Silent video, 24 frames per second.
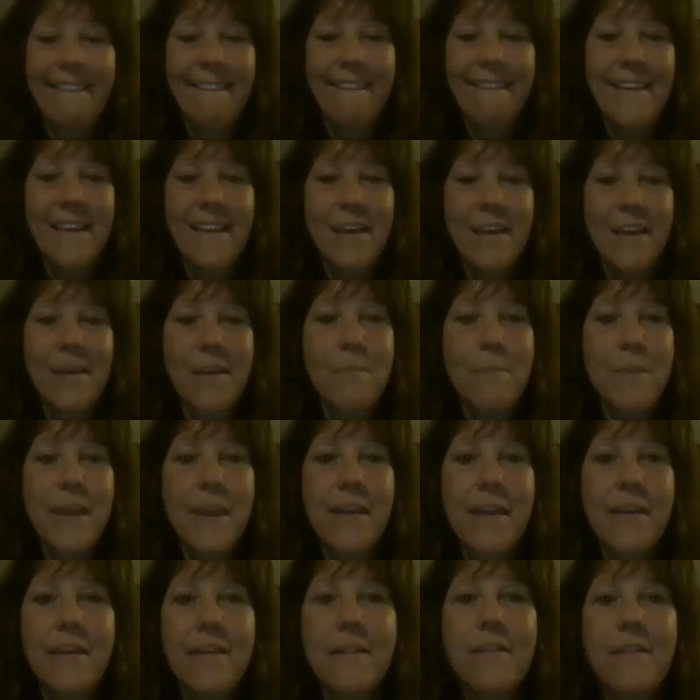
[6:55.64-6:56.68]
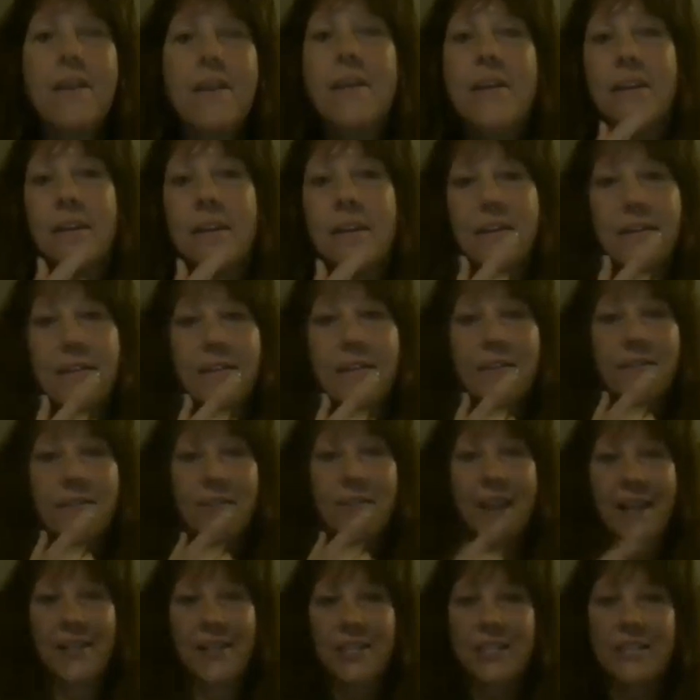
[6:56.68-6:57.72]
Compare the
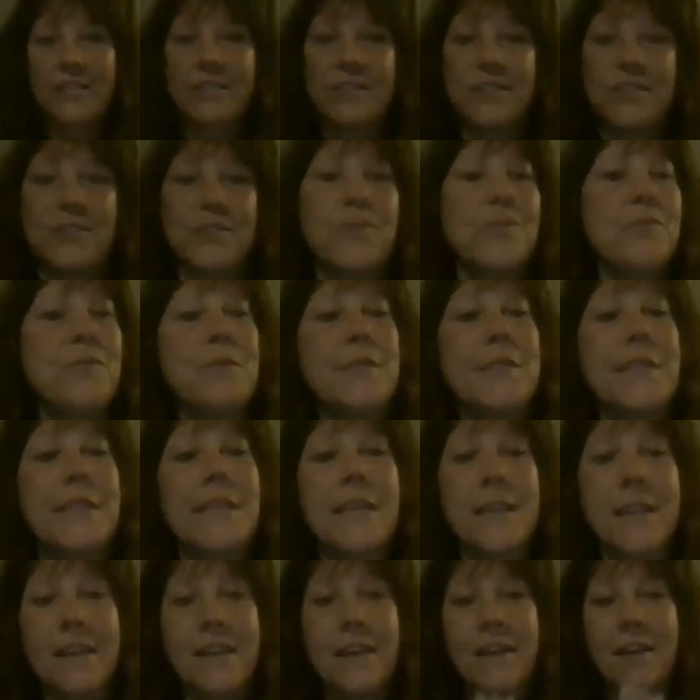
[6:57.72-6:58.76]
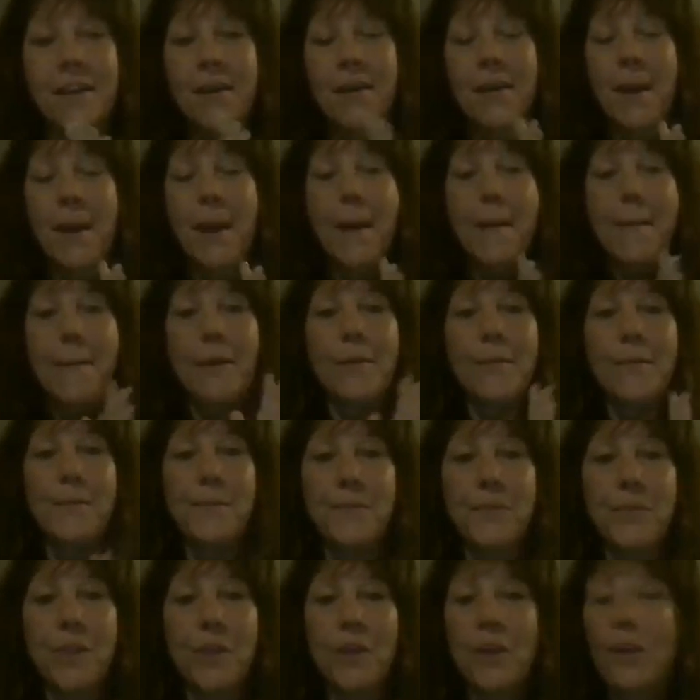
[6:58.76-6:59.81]
fractions using
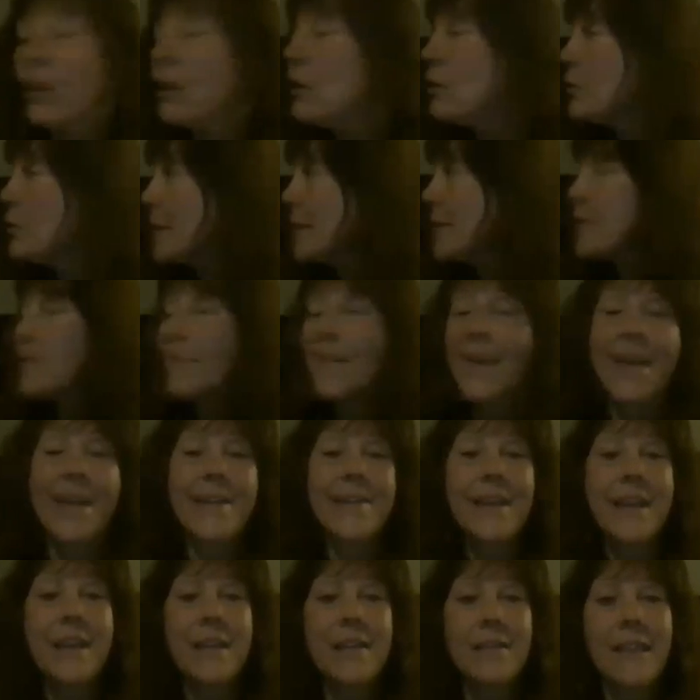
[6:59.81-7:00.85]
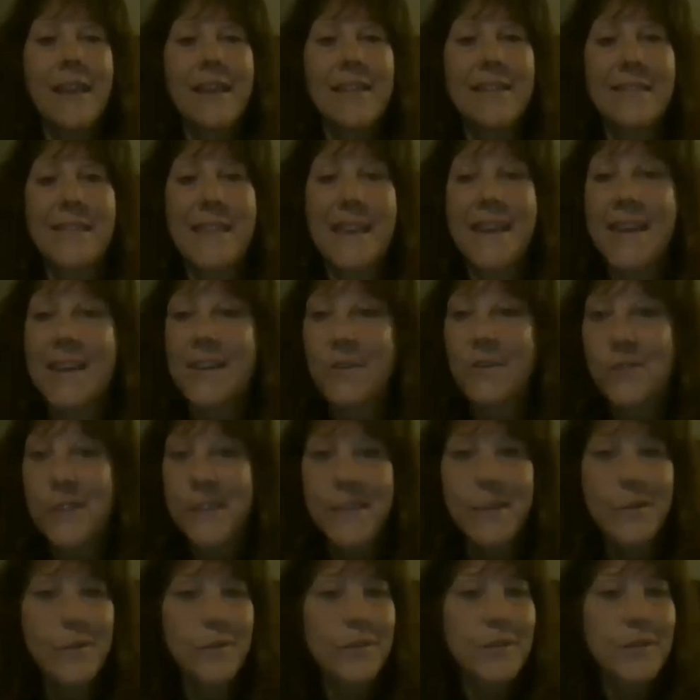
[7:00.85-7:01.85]
greater than, less than, or equal